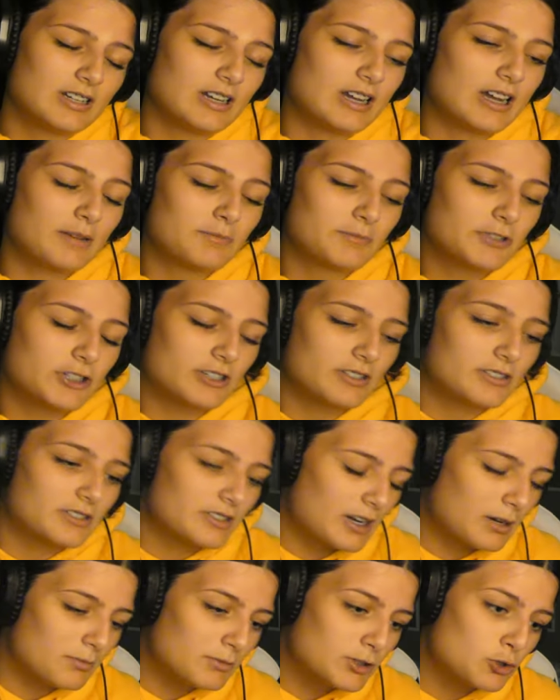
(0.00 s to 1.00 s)
I'm
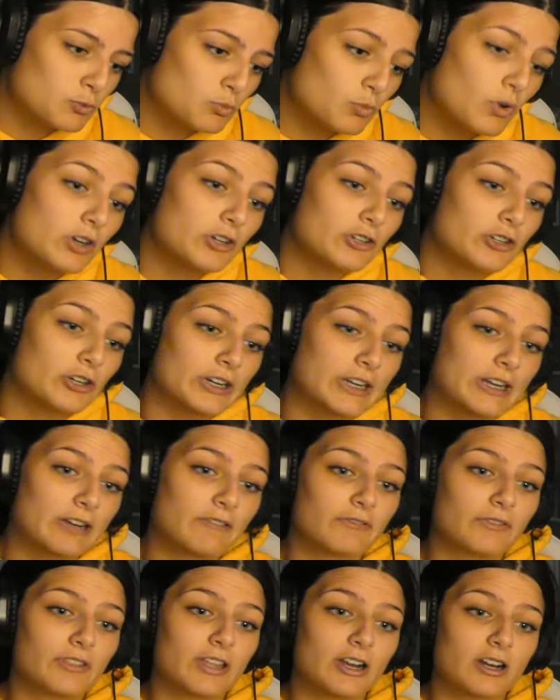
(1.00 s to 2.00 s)
just wondering
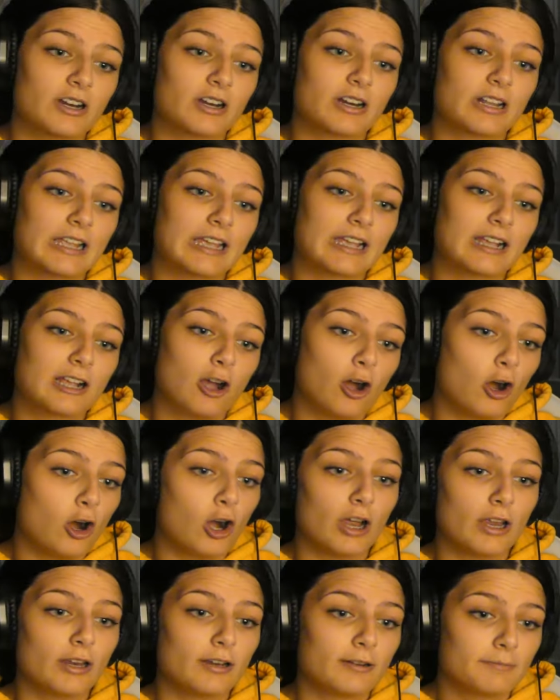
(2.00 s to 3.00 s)
if they're gonna get
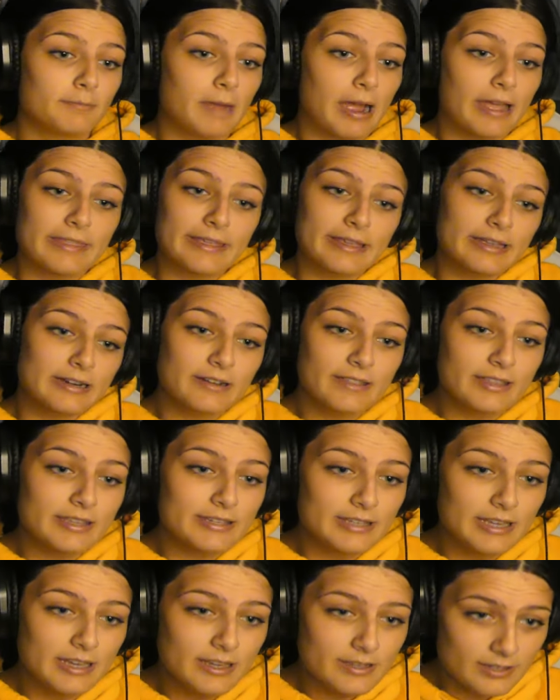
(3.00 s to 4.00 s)
caught by the end of the
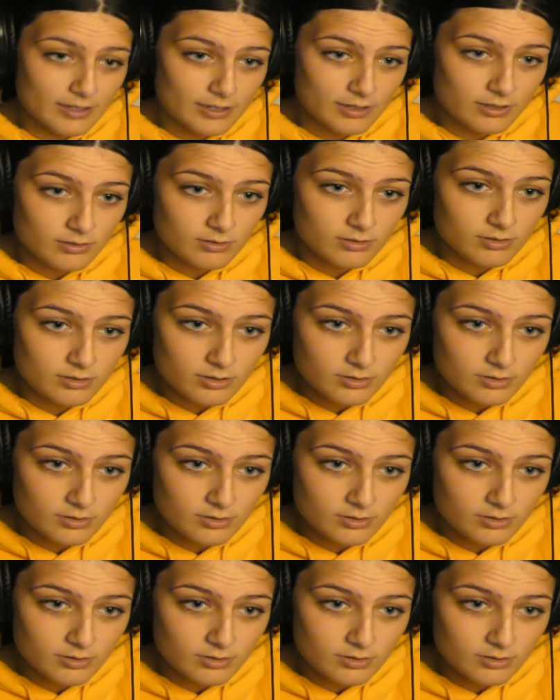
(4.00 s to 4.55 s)
season.